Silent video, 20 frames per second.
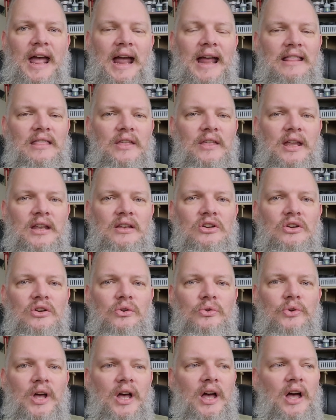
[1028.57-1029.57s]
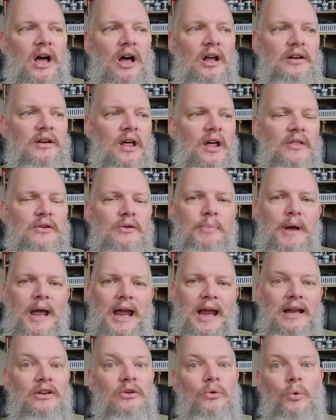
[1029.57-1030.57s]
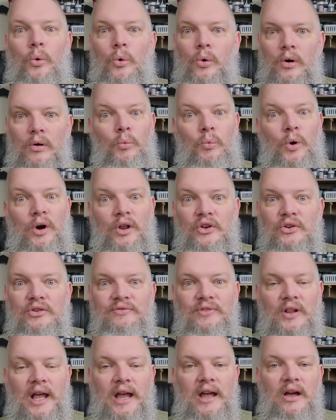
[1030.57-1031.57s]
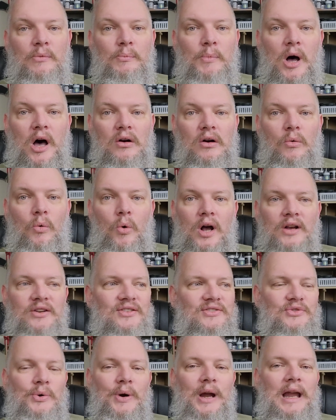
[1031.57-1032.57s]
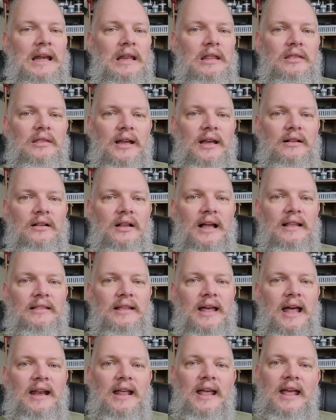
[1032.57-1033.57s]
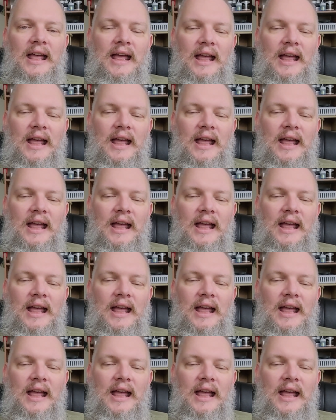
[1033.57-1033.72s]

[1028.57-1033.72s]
and then use another paint or one of those Vallejo model washes or anything like that